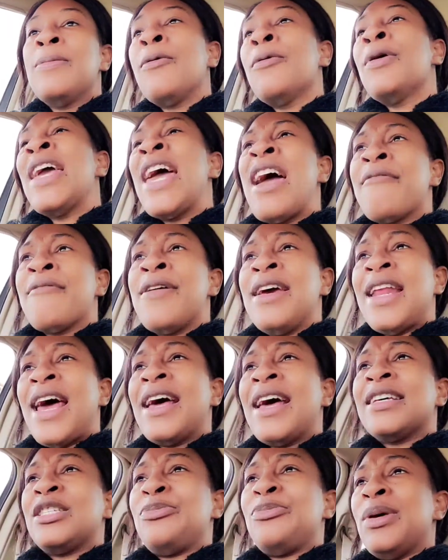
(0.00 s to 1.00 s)
we had ran
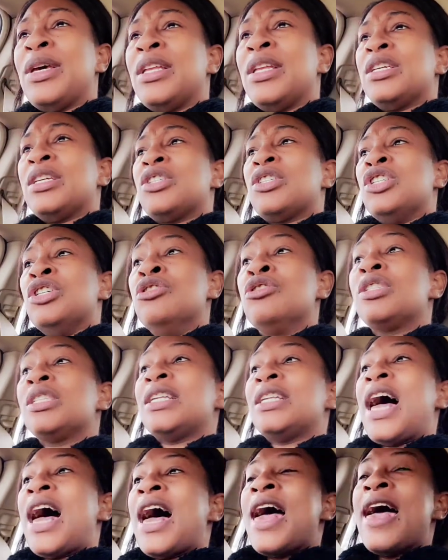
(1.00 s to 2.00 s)
out of spinach.
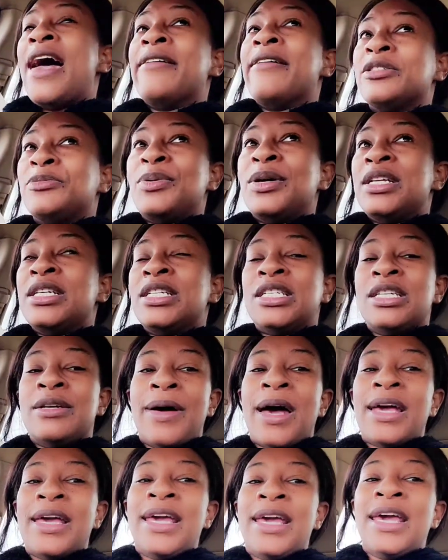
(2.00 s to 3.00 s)
Usually I have spinach in
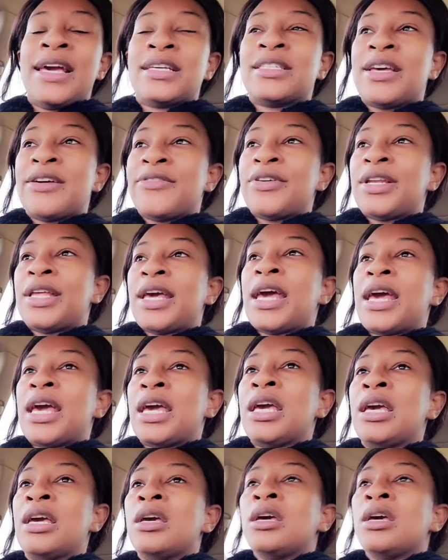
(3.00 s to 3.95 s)
my eggs every day,